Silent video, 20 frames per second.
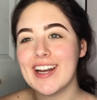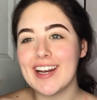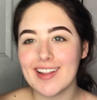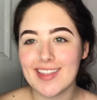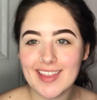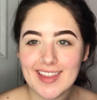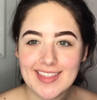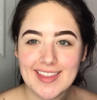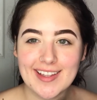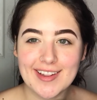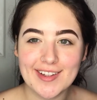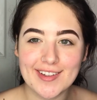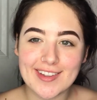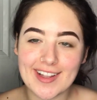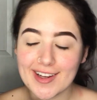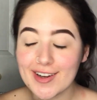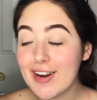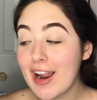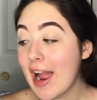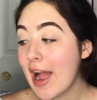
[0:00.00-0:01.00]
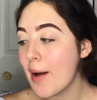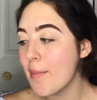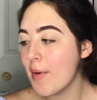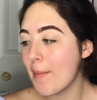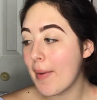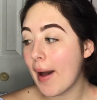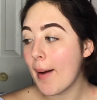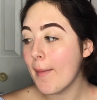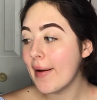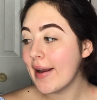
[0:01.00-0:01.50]
and I think they look like
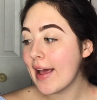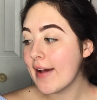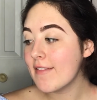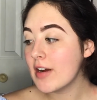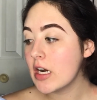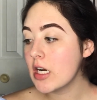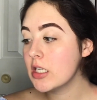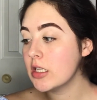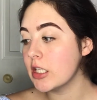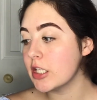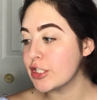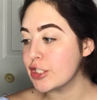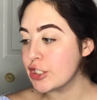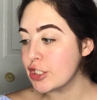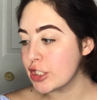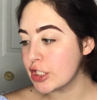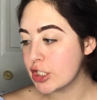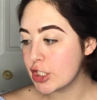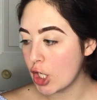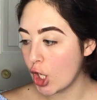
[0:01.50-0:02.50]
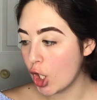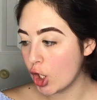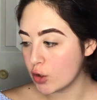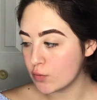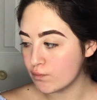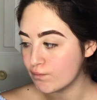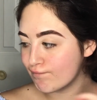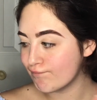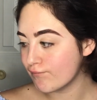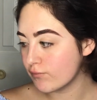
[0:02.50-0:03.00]
crap, but whatever, let's just
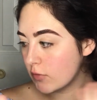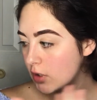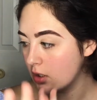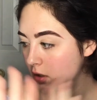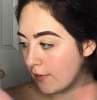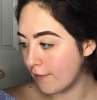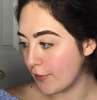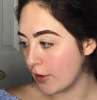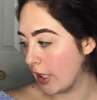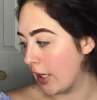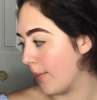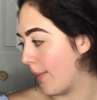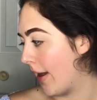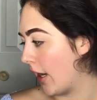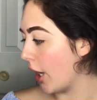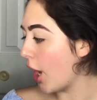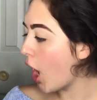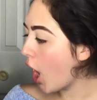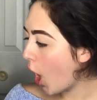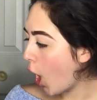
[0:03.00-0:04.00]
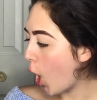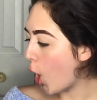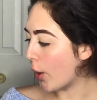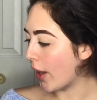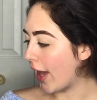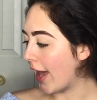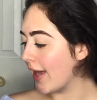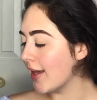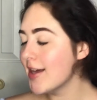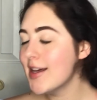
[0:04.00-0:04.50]
forget about it.
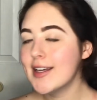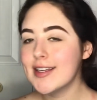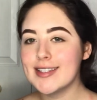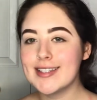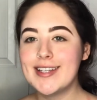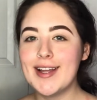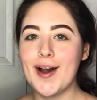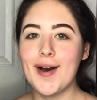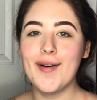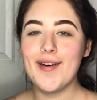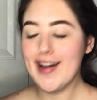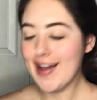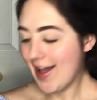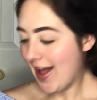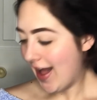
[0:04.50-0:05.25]
Okay, so